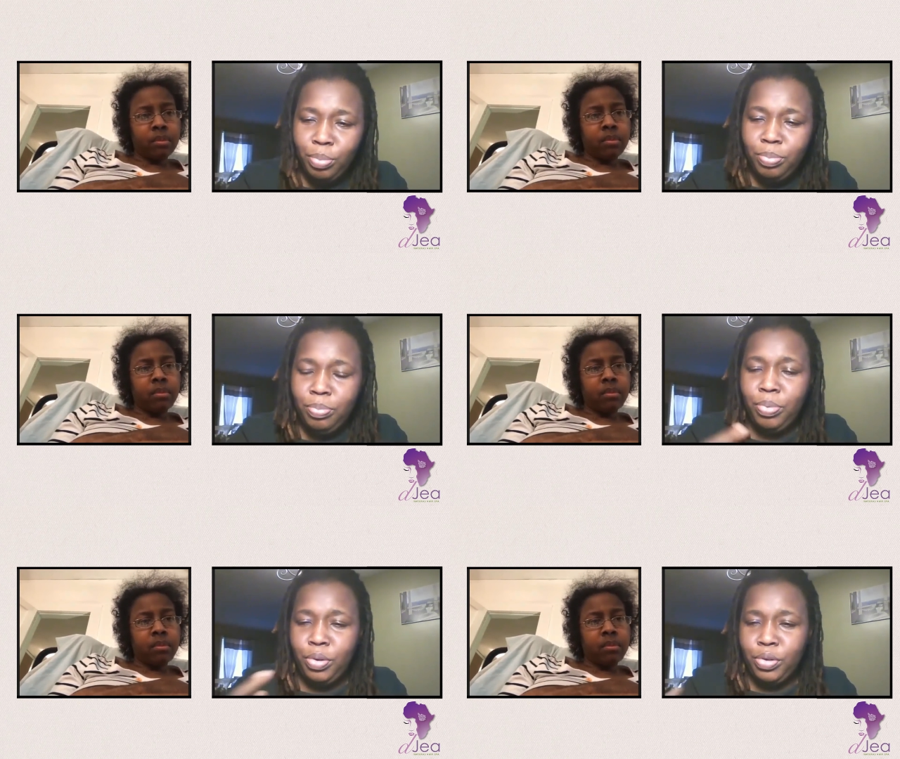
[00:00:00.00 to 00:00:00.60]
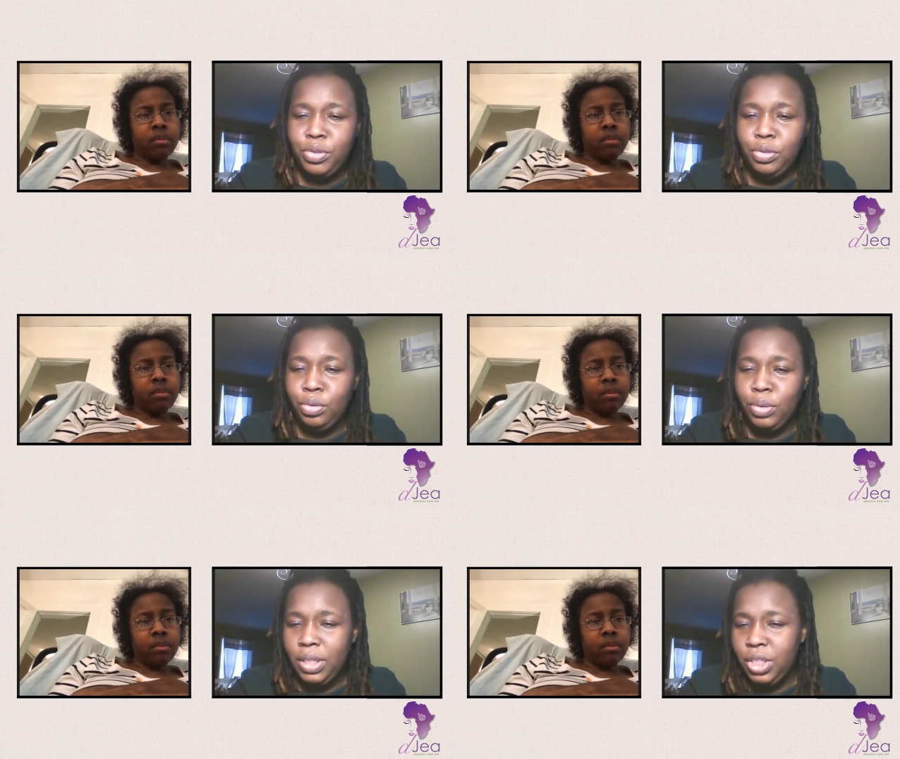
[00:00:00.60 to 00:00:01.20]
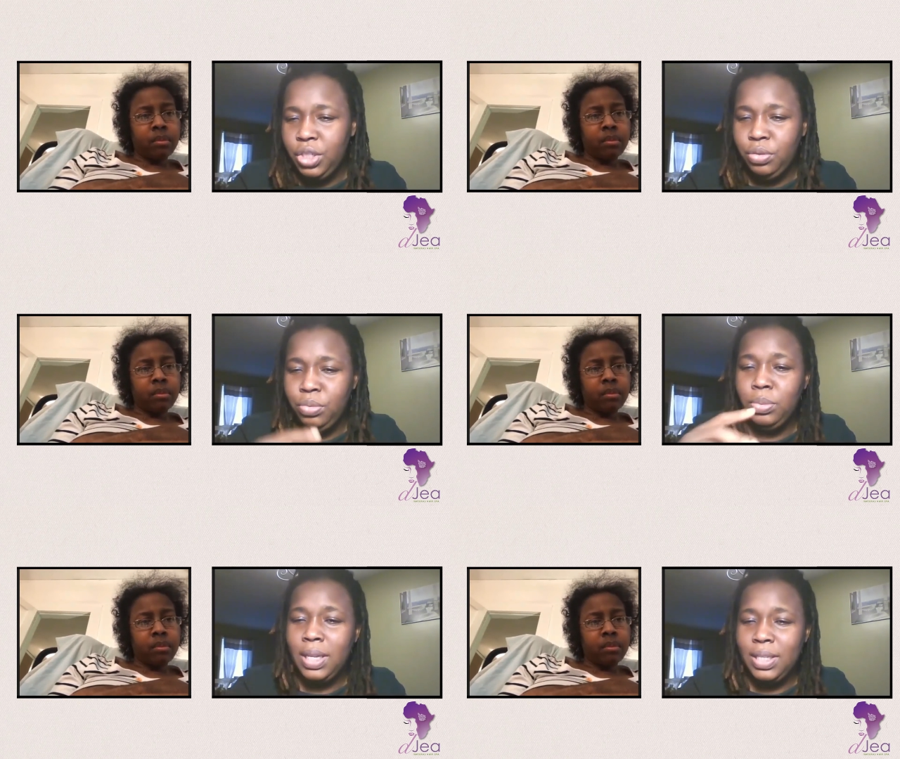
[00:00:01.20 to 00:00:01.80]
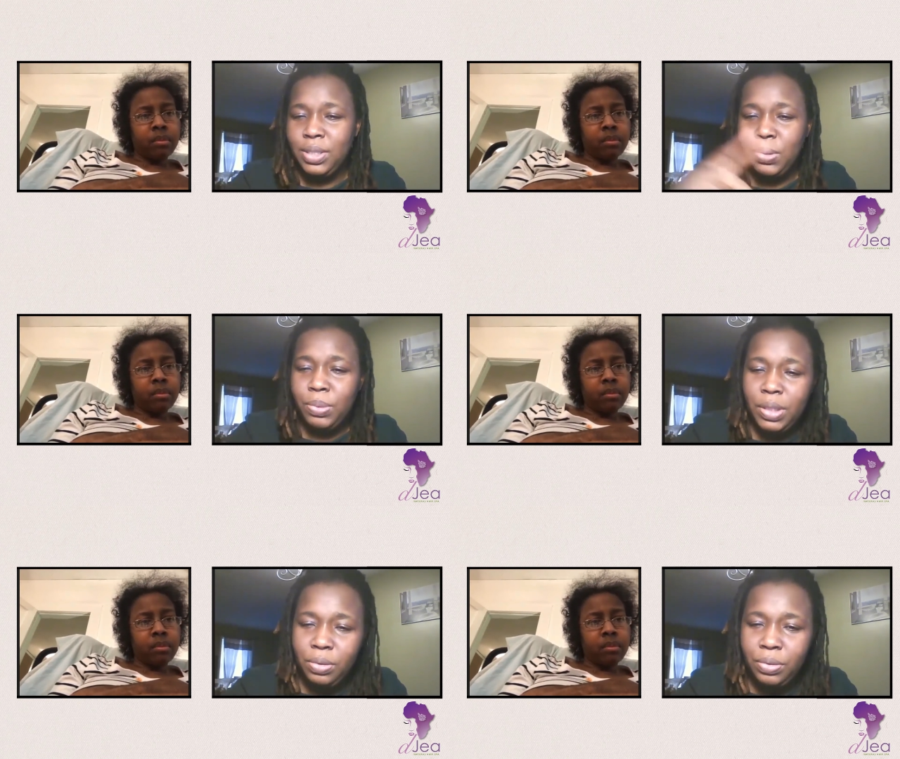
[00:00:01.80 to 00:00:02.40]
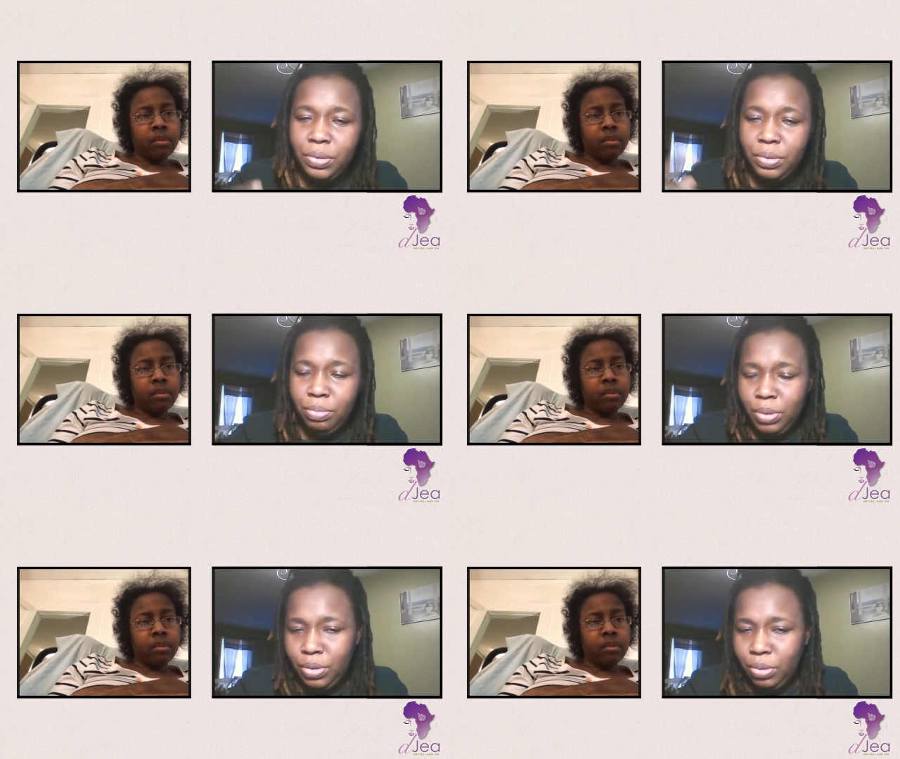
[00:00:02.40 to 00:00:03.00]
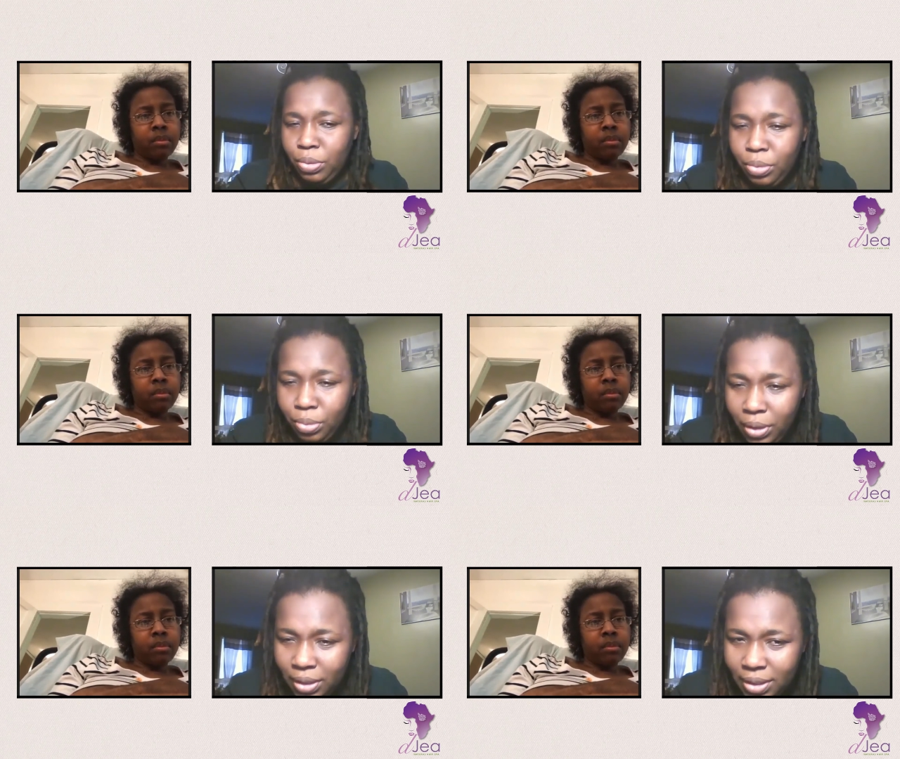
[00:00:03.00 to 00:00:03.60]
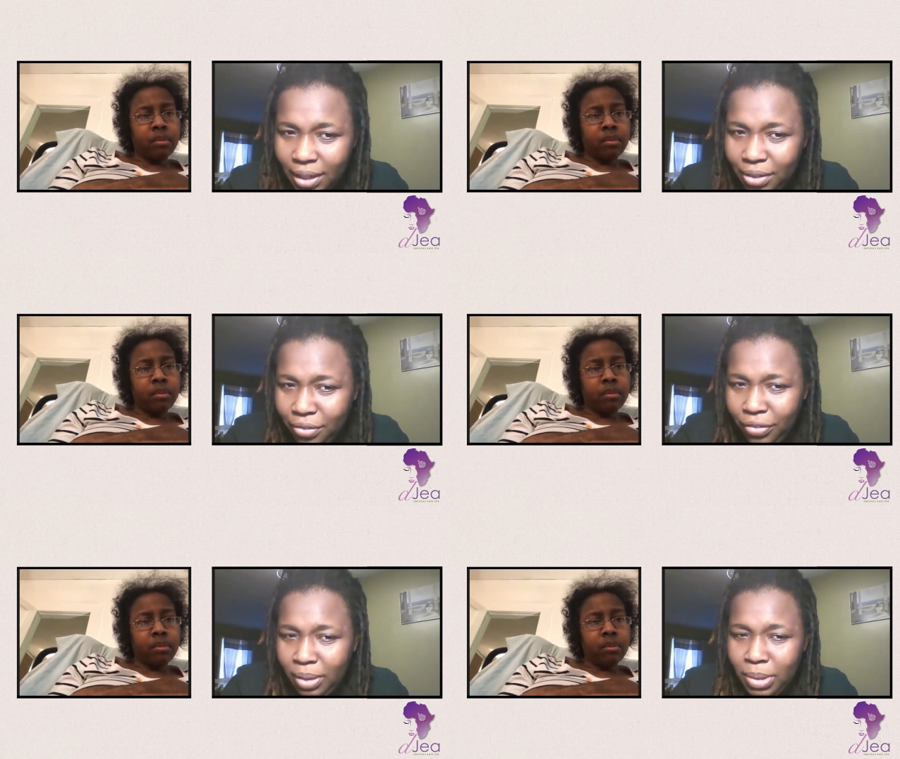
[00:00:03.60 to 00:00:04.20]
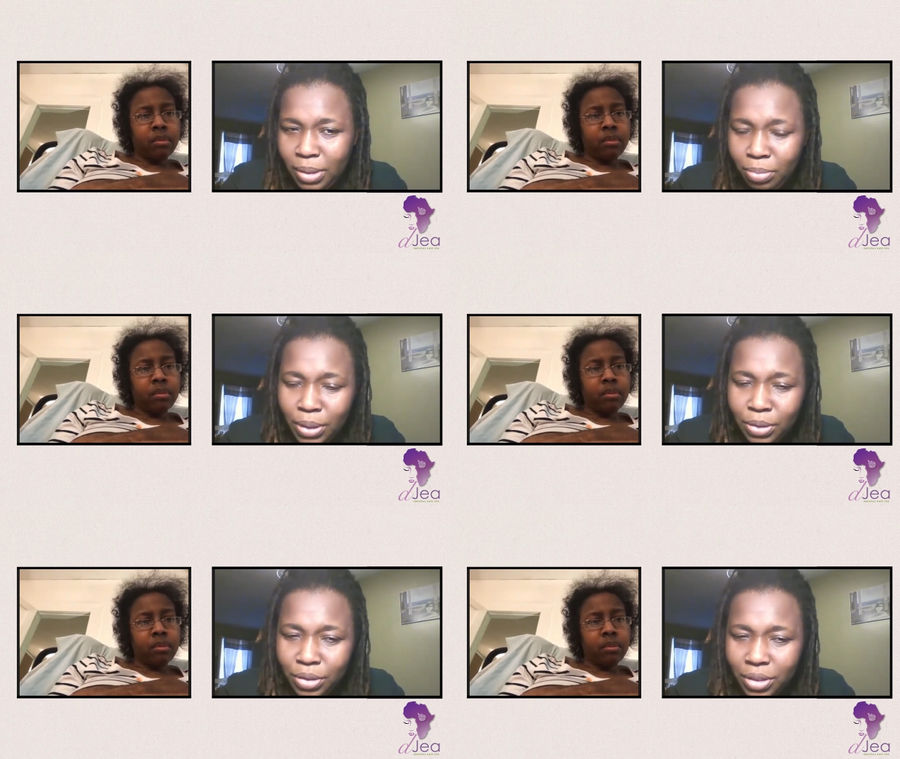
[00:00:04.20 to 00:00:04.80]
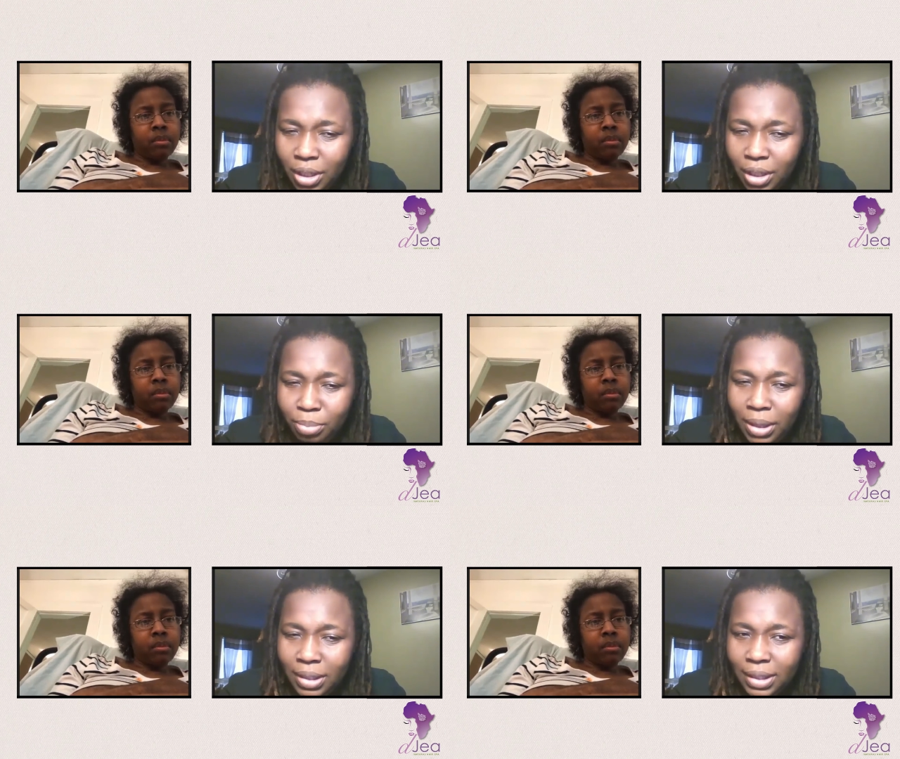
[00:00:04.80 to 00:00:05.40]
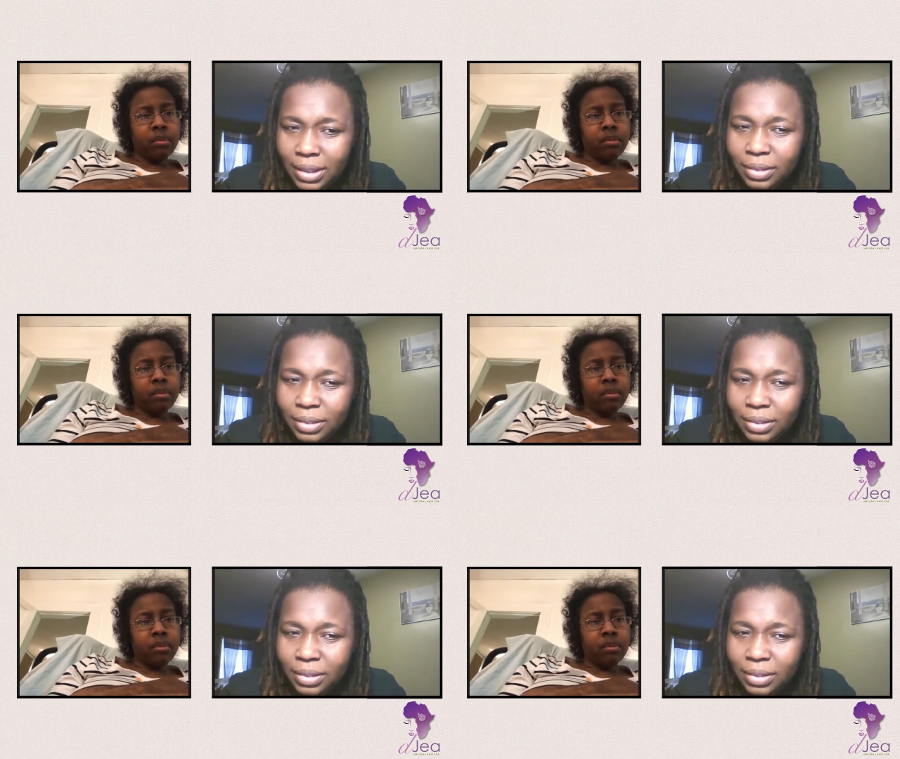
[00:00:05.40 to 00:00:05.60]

Speaker 1: a personal issue that's going on with the whole entire family? What do you think about it?